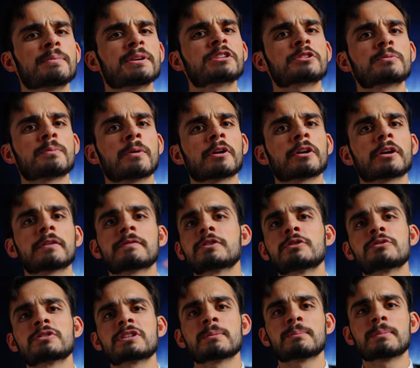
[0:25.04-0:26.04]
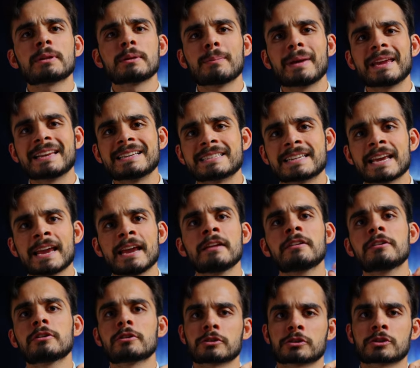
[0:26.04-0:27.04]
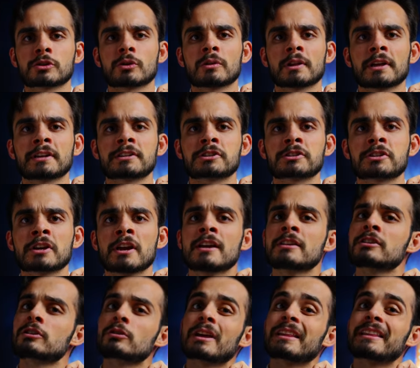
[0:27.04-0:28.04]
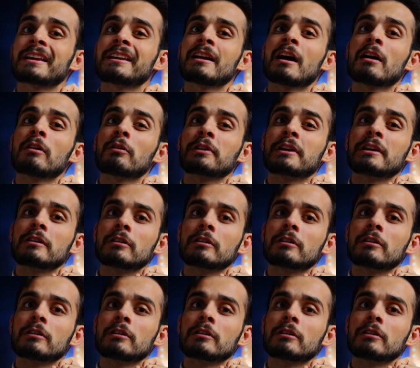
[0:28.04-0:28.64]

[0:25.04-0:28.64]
be smart enough to simply maintain your sole edges so that they not only